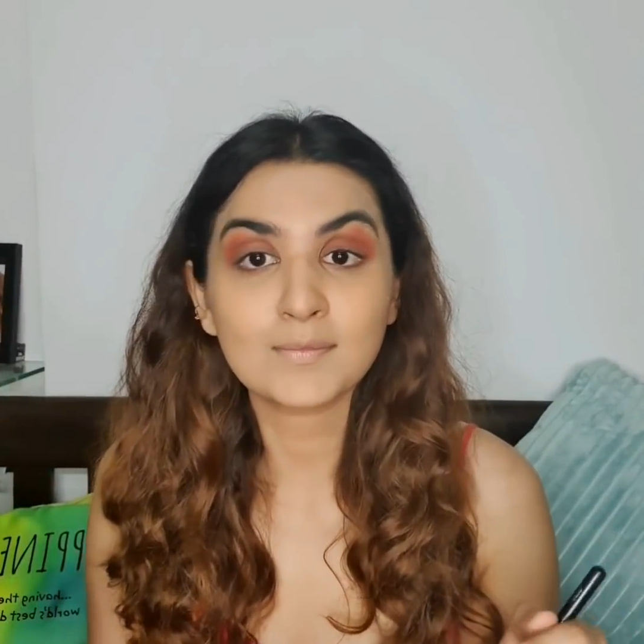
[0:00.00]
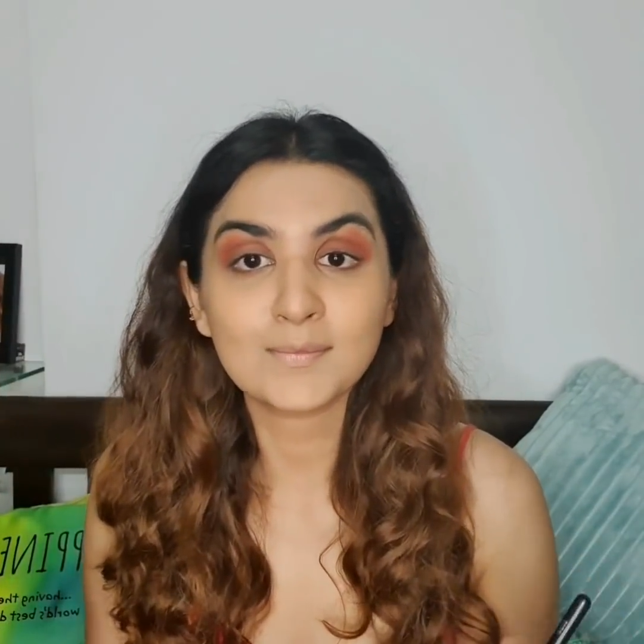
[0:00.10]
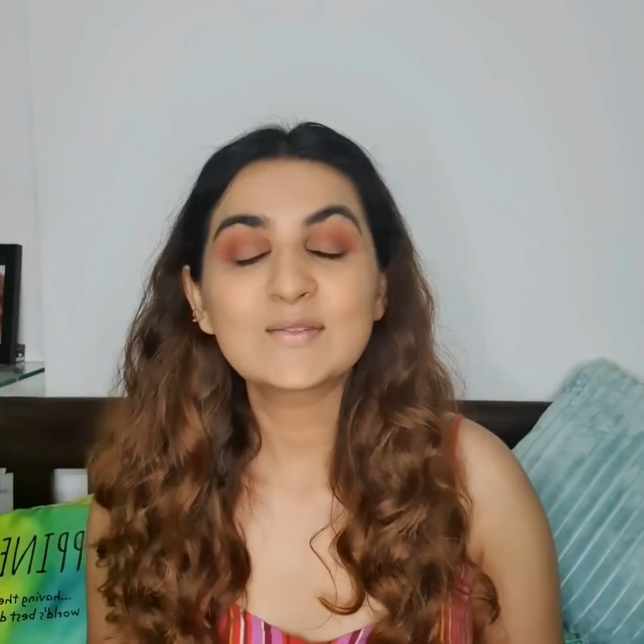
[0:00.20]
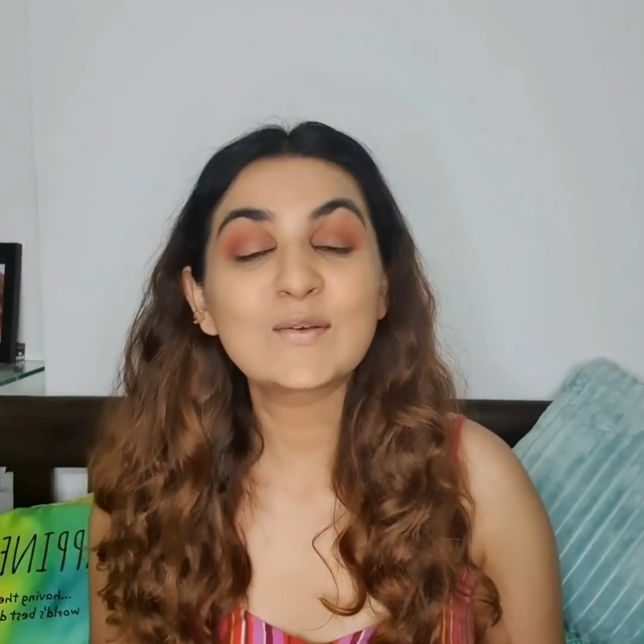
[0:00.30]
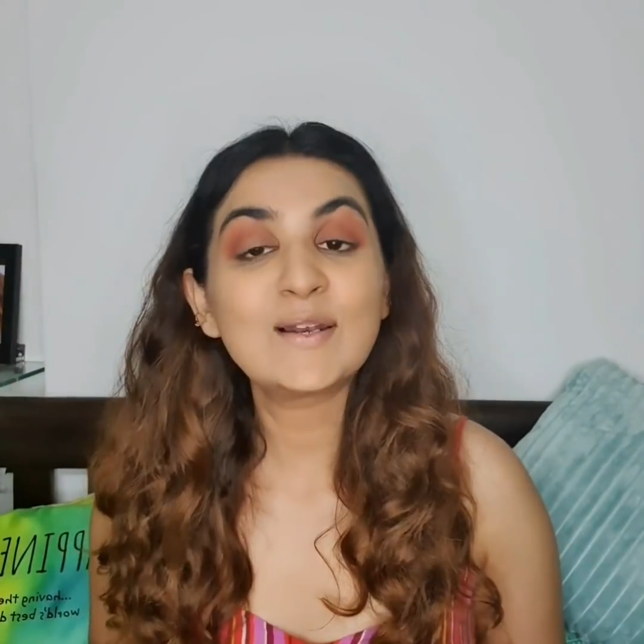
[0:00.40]

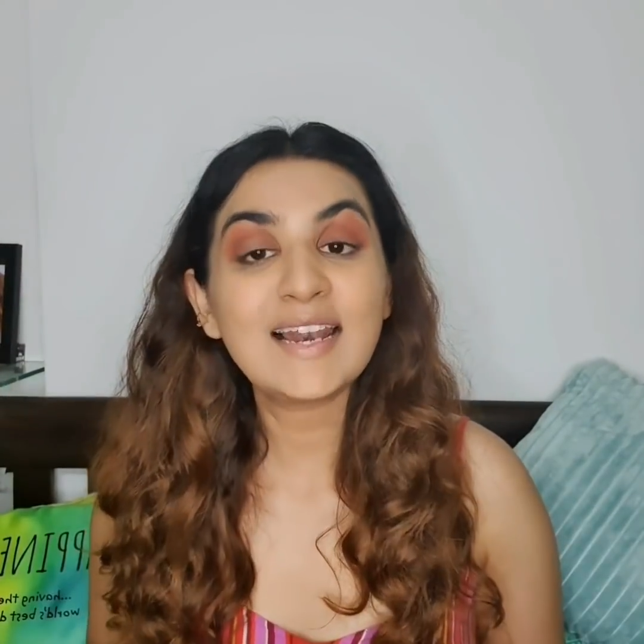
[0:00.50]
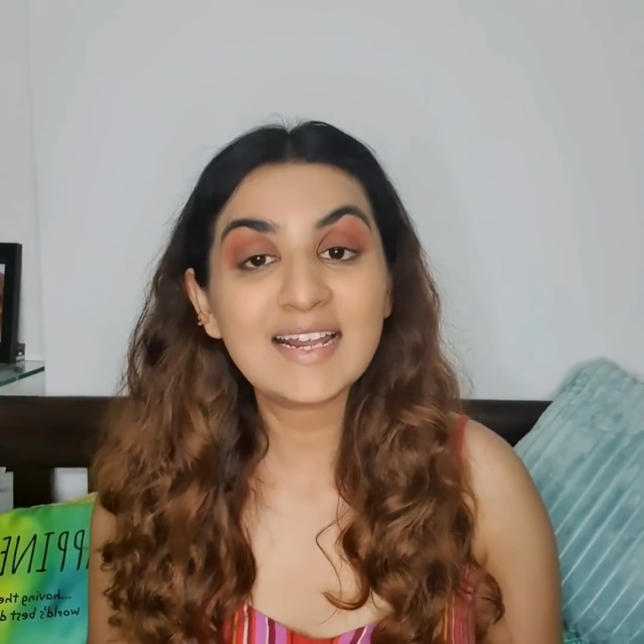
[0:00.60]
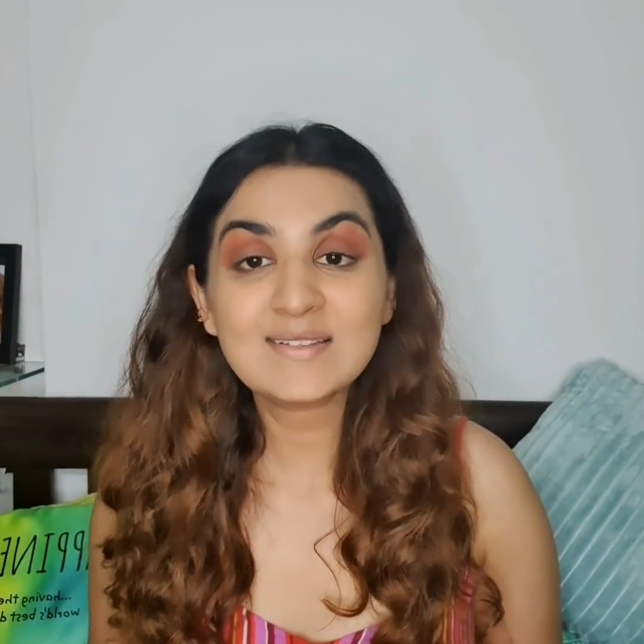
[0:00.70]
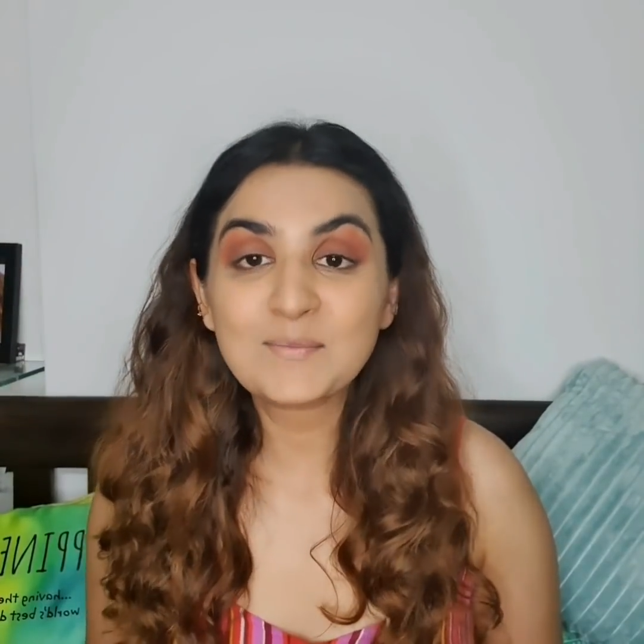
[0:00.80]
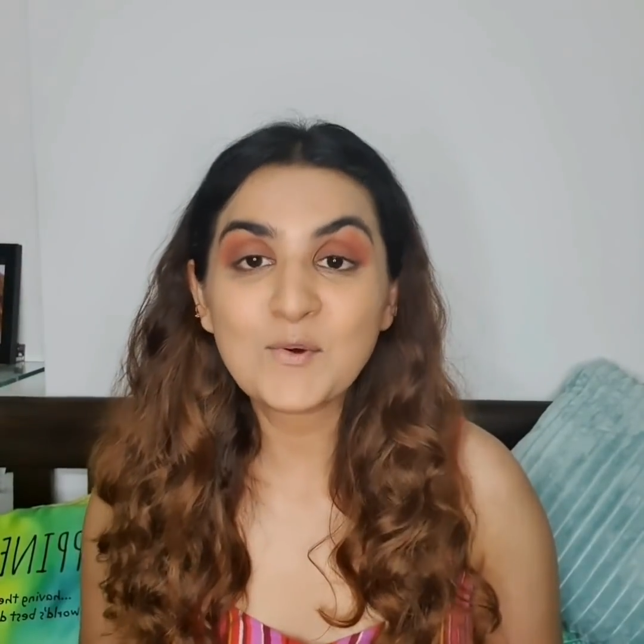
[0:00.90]
So
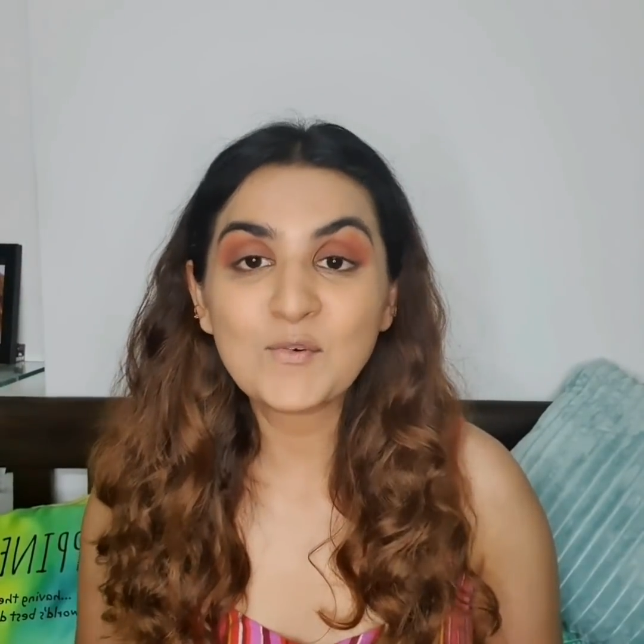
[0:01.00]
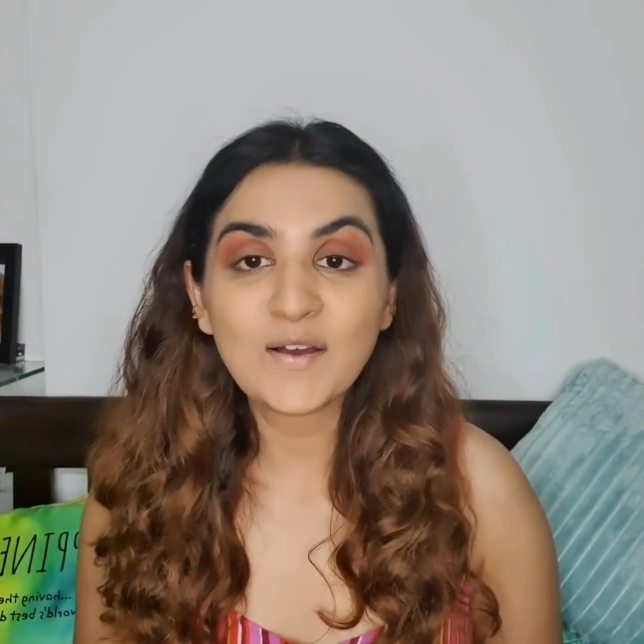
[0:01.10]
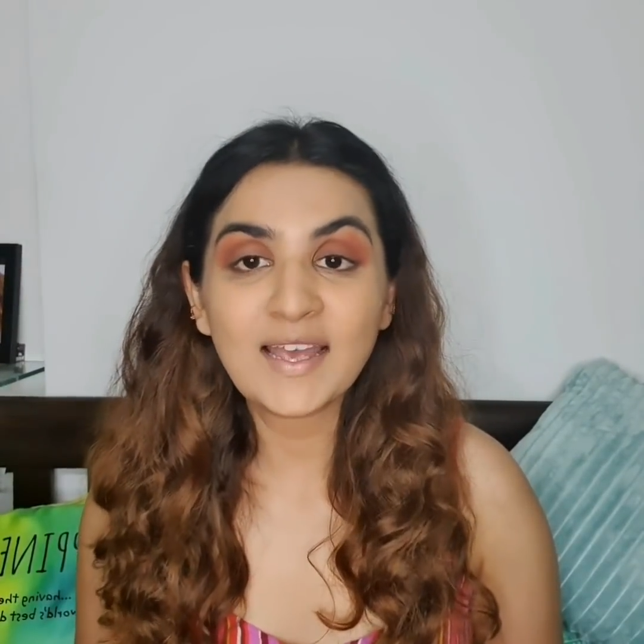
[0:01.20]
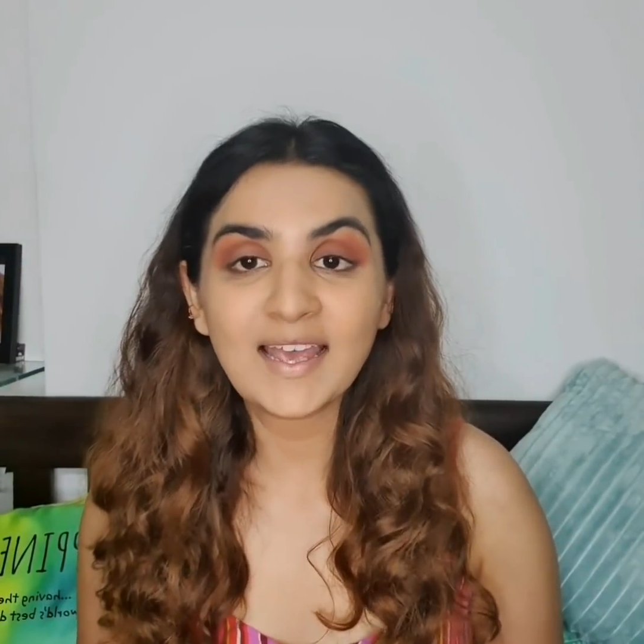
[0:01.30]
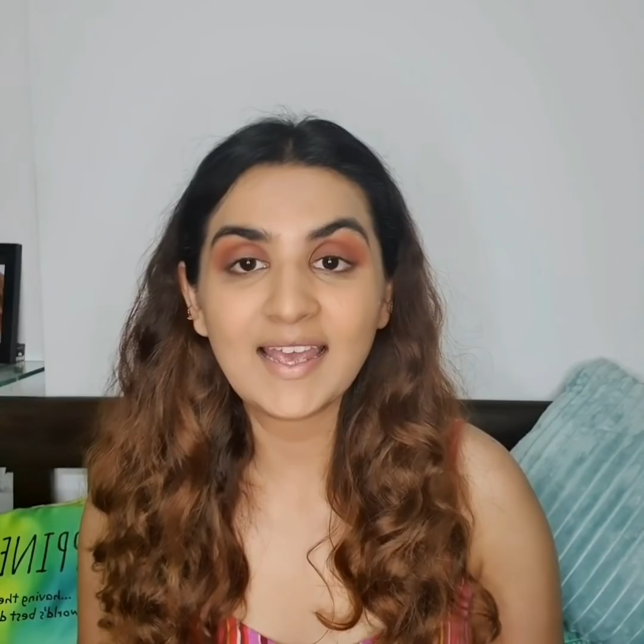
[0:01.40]
let's move
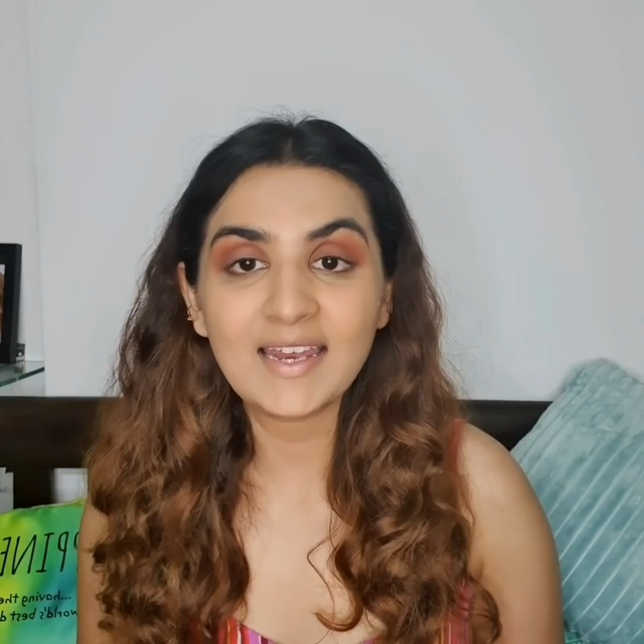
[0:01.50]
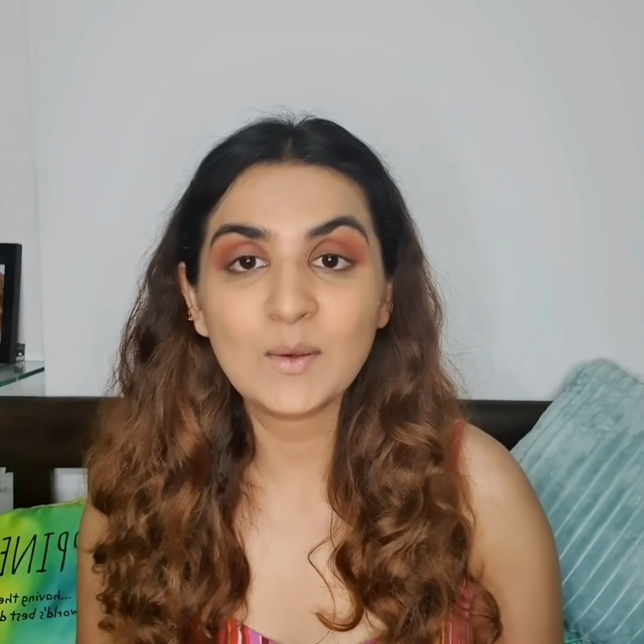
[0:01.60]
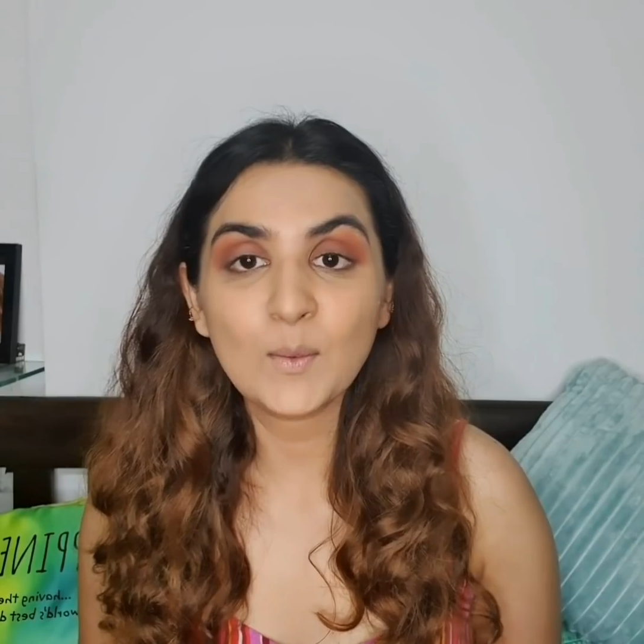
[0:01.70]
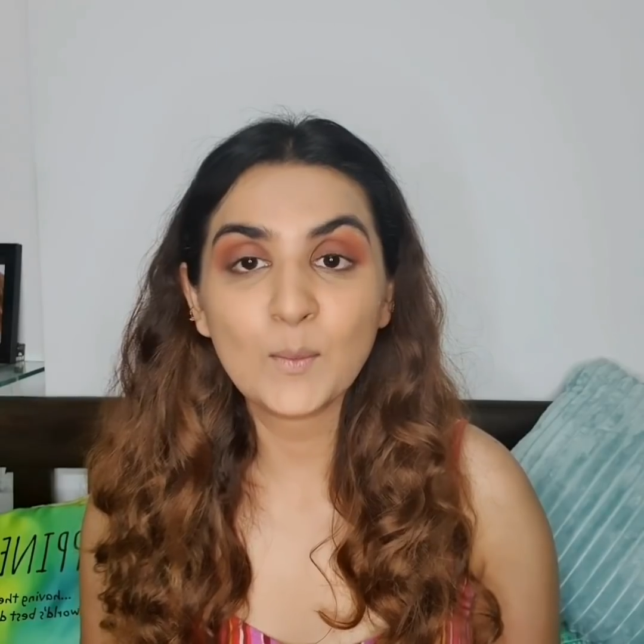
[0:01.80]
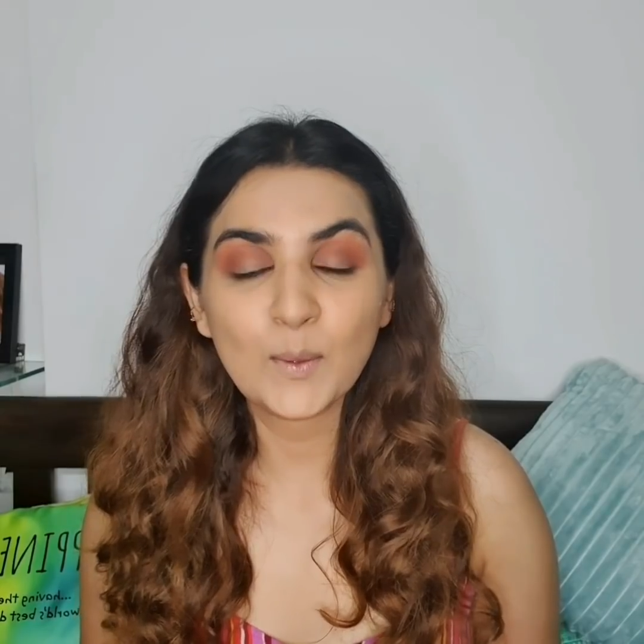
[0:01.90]

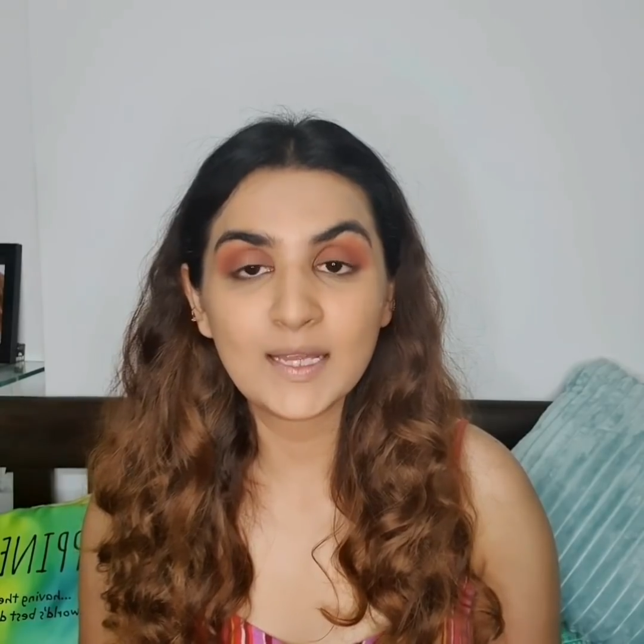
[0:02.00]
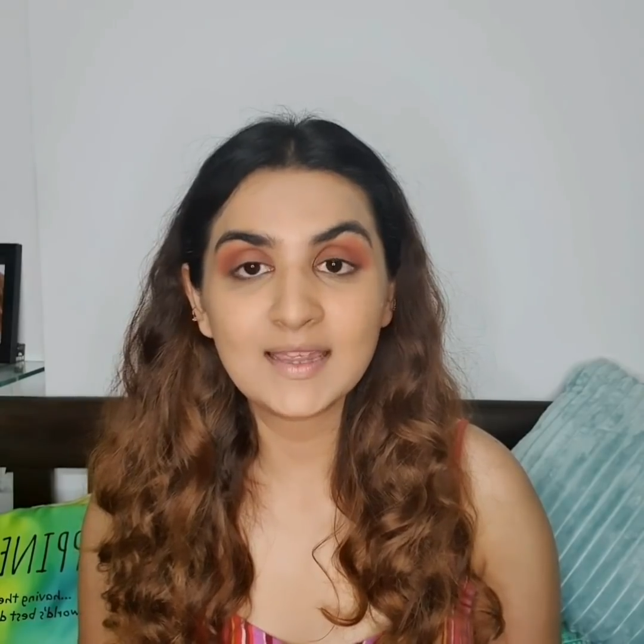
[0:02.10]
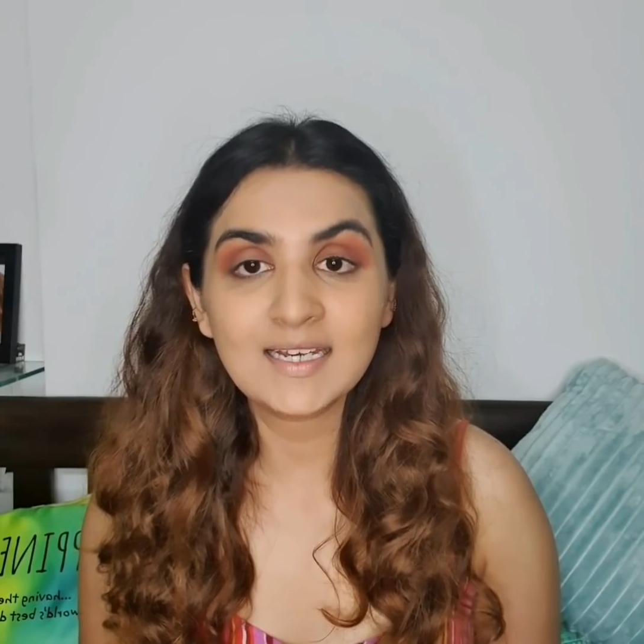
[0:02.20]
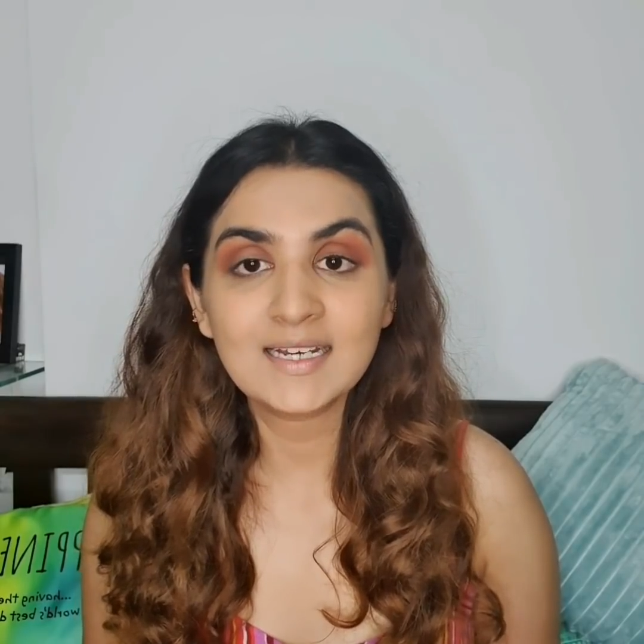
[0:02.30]
ahead with